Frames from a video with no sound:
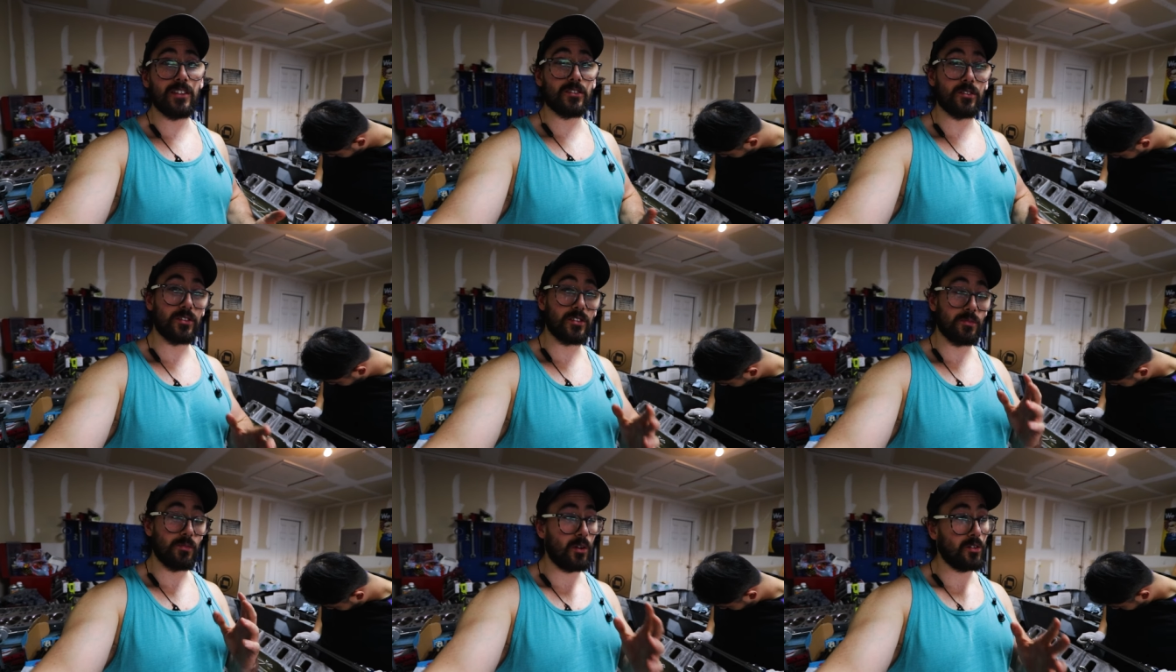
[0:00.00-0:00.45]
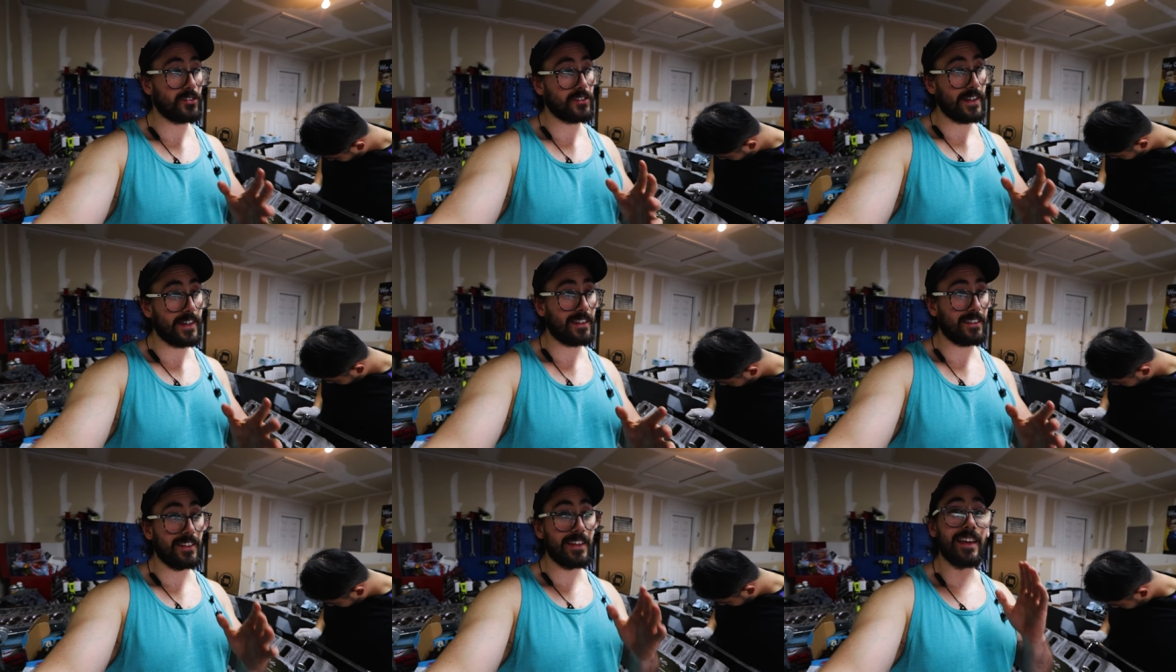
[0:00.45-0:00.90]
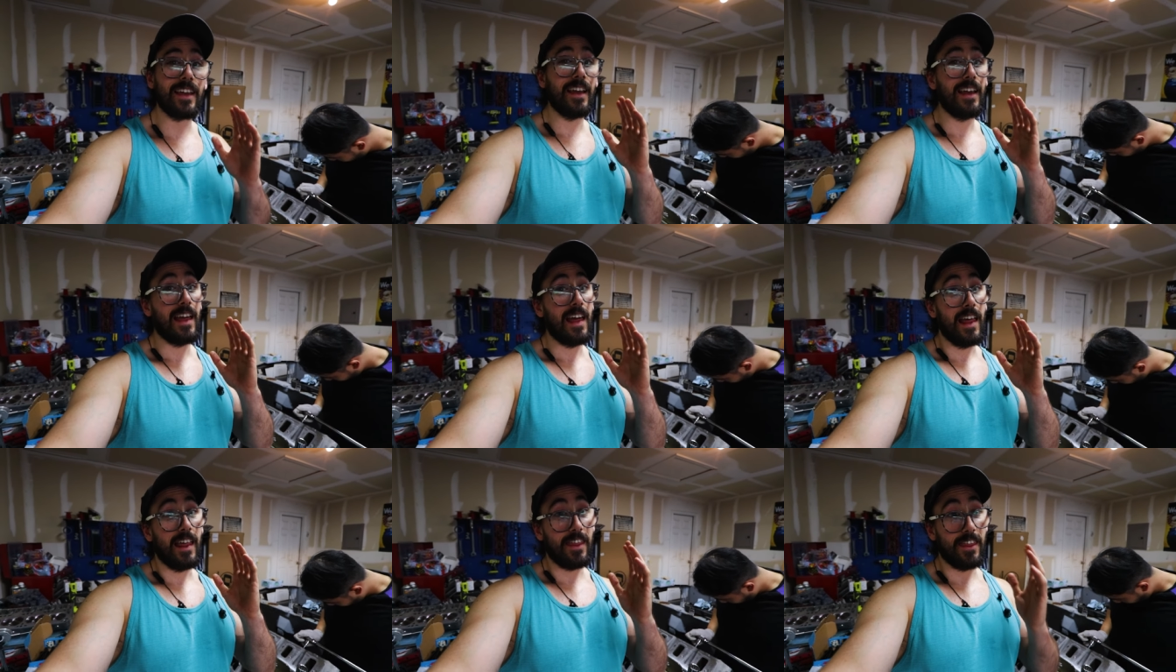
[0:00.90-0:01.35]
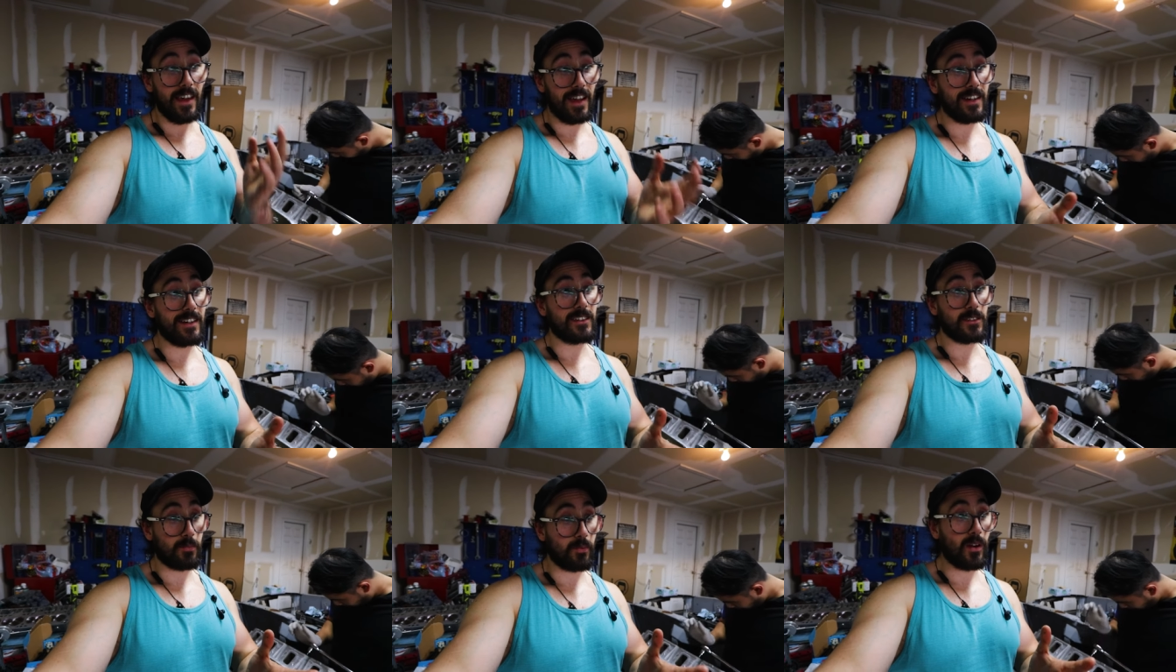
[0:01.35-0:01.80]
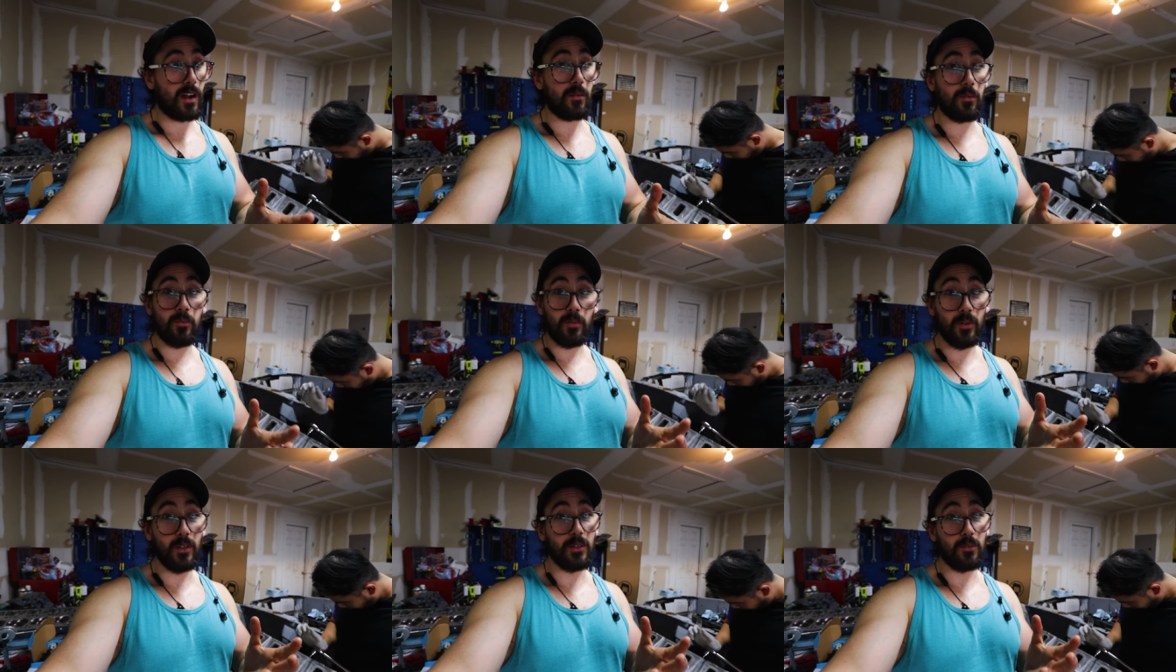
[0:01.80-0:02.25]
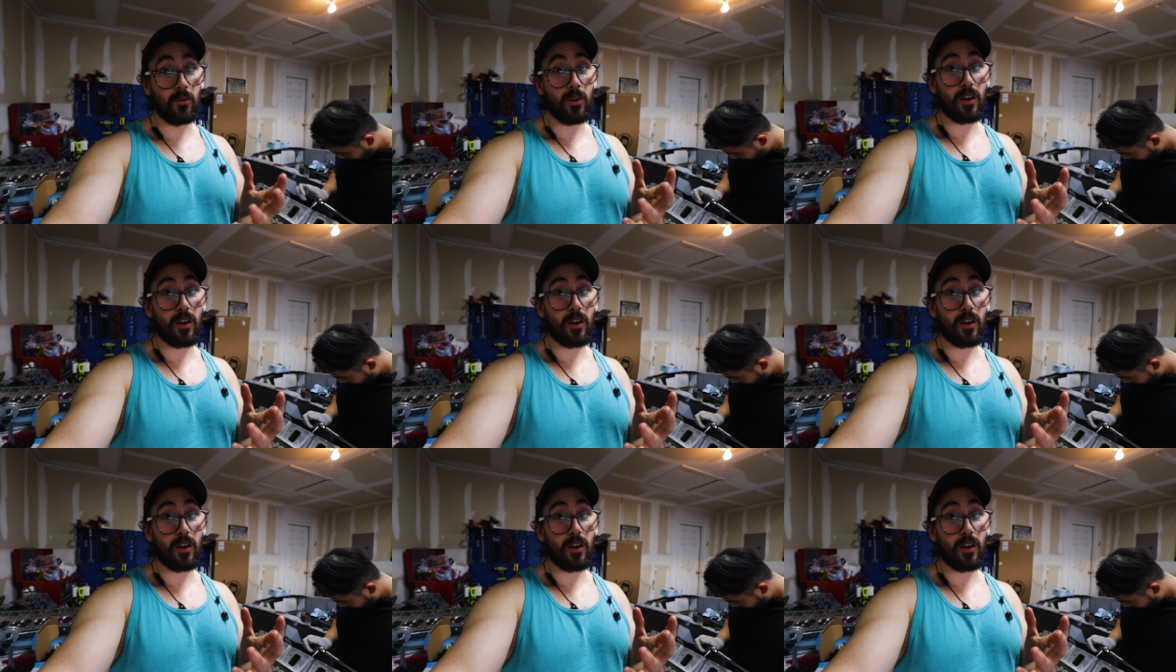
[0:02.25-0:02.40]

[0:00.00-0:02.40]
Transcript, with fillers: So it's most likely that is probably